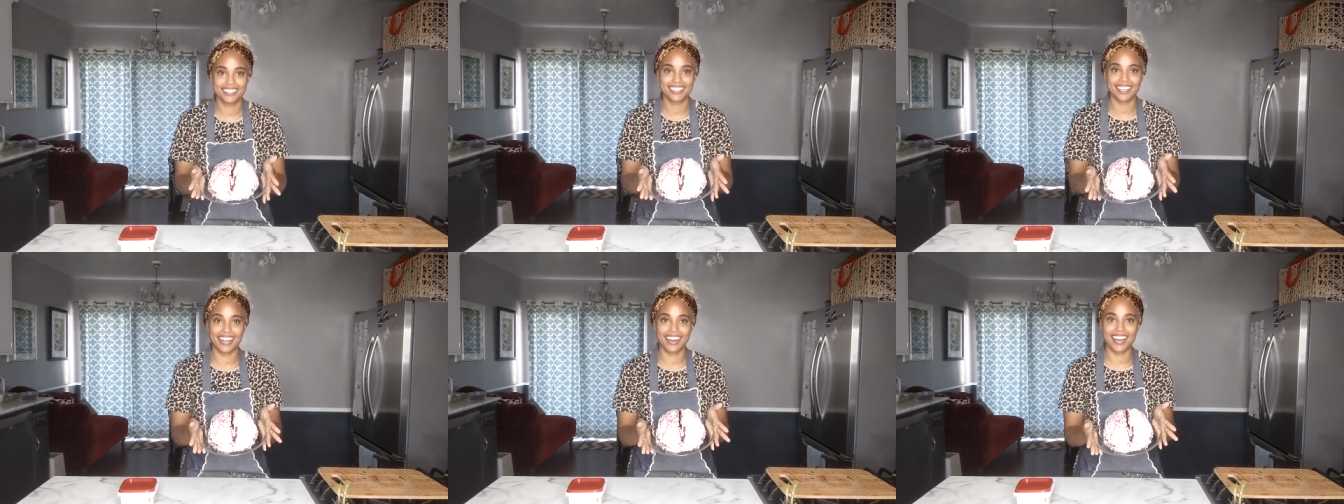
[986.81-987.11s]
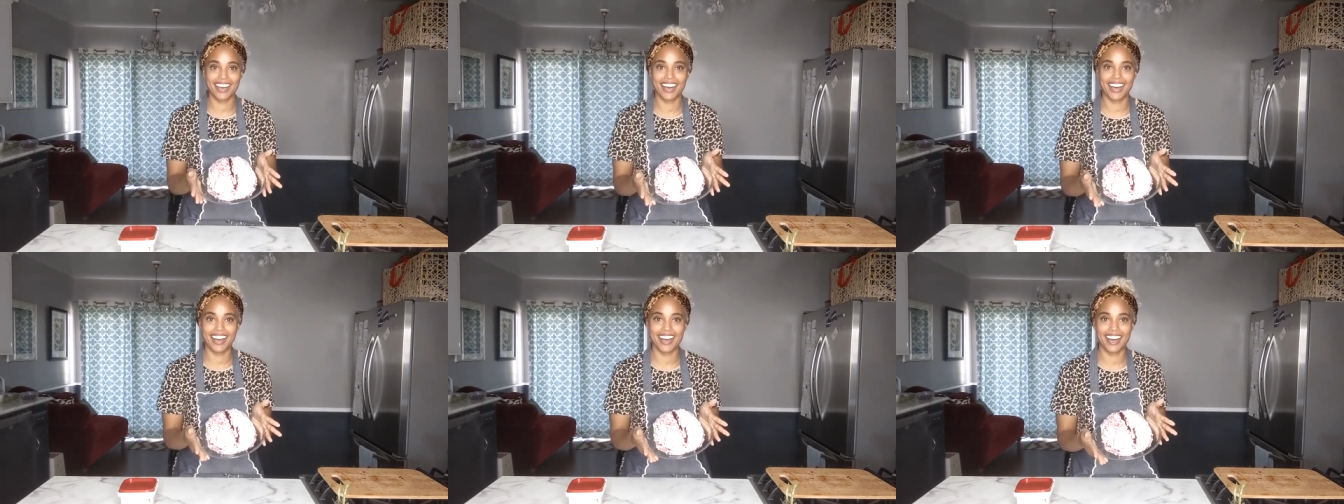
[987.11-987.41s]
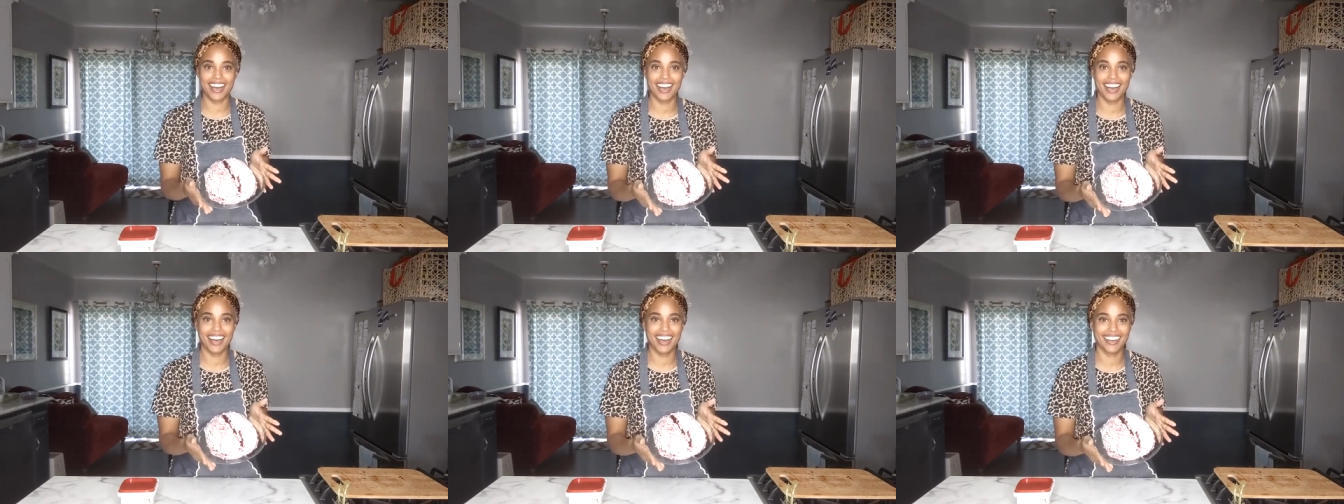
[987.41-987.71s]

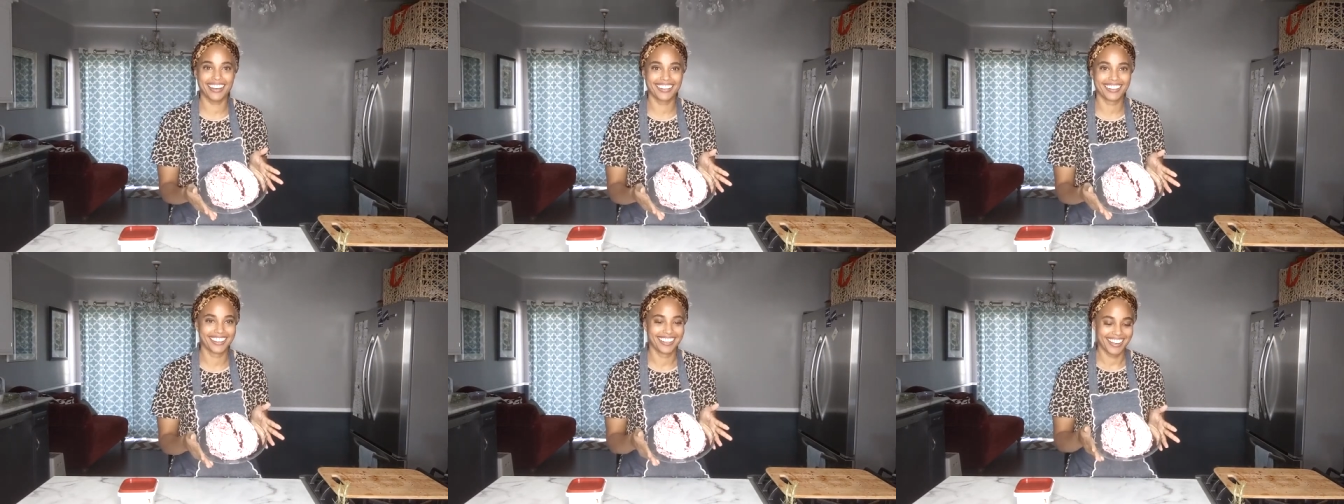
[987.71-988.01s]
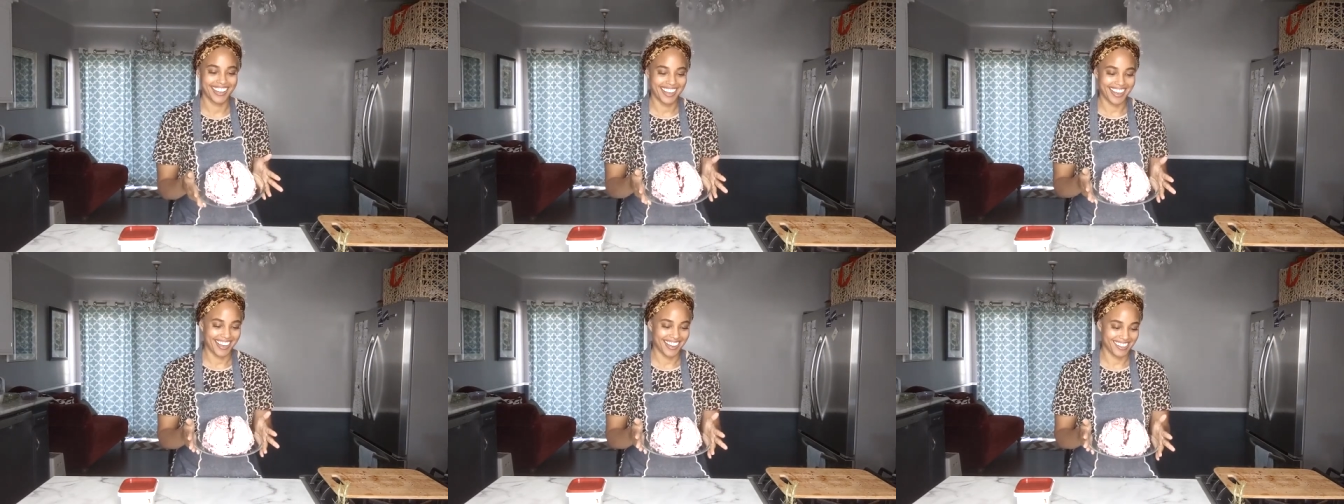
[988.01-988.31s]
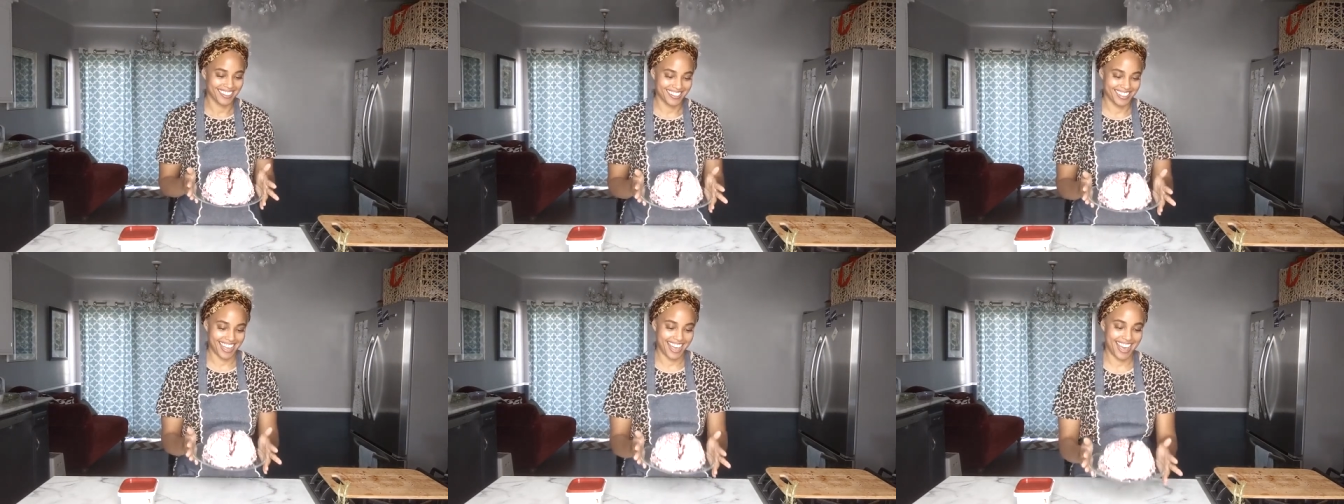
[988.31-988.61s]
Ta-da!
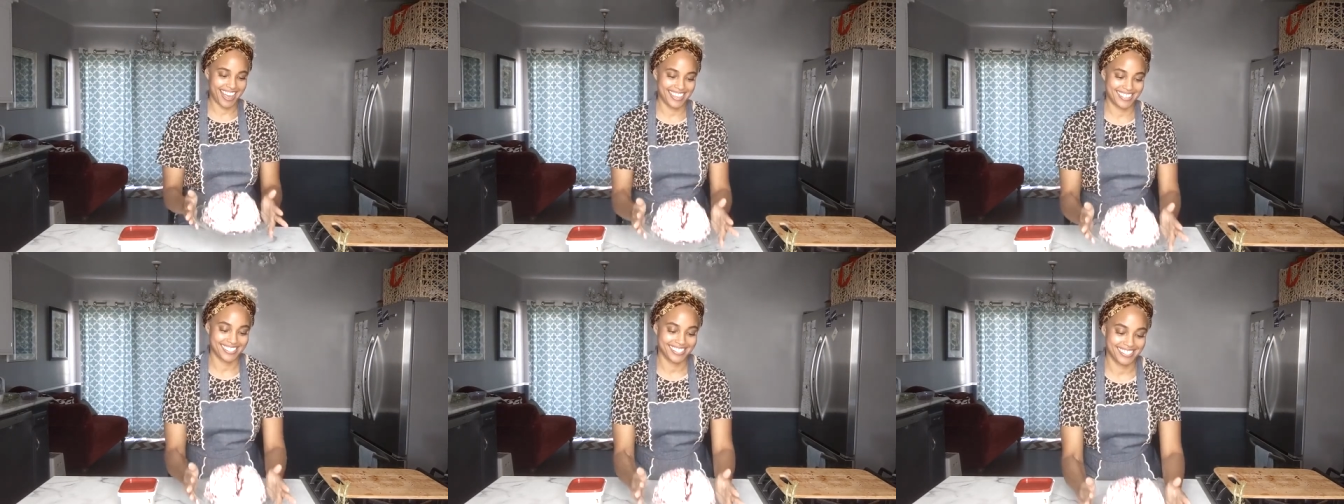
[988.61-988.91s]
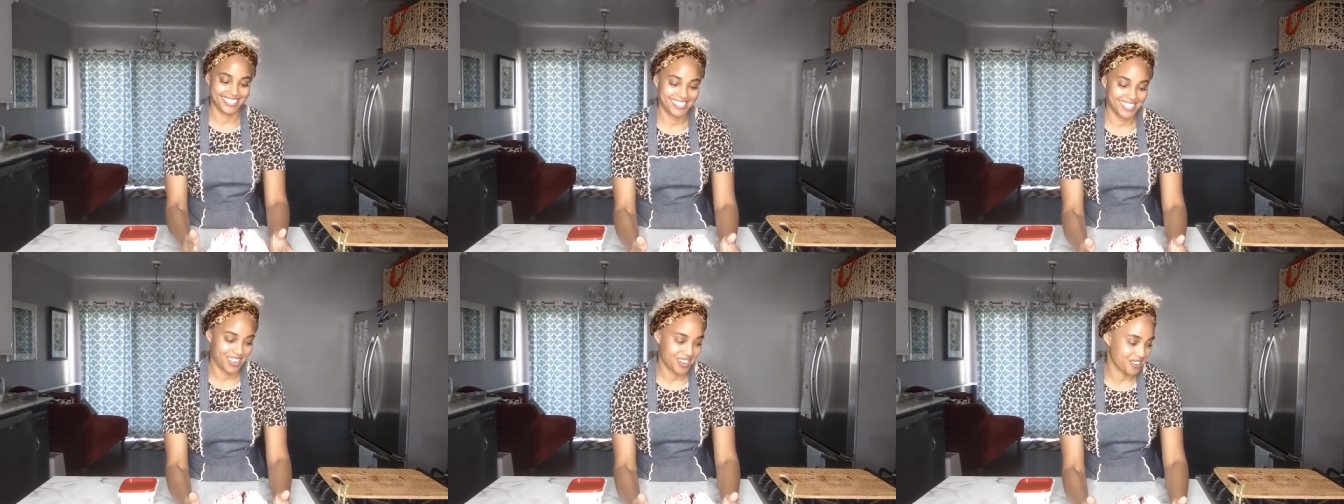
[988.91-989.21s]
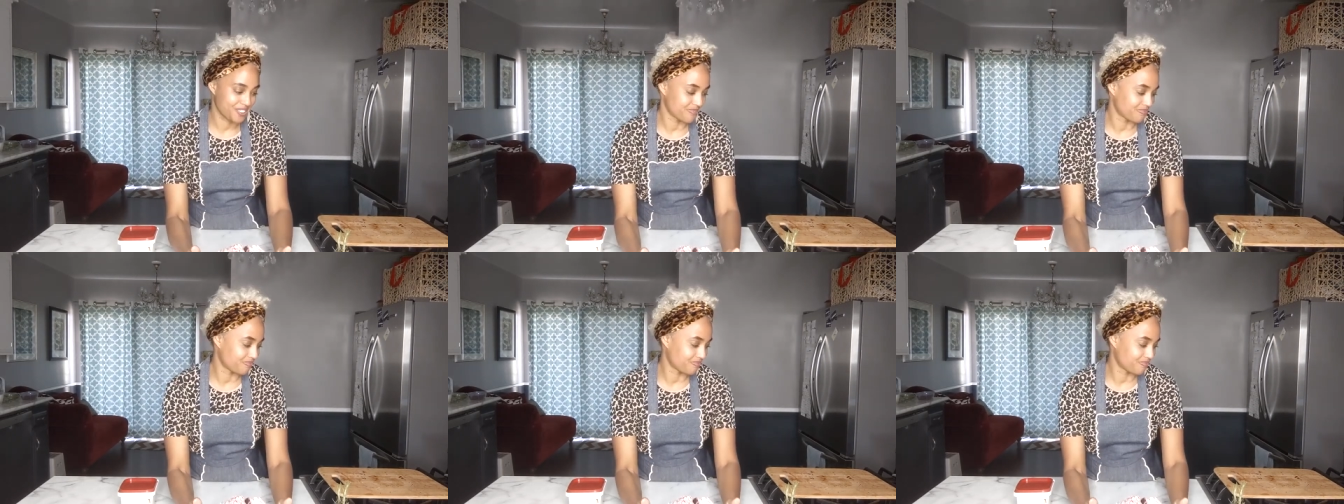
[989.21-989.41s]
Okay, so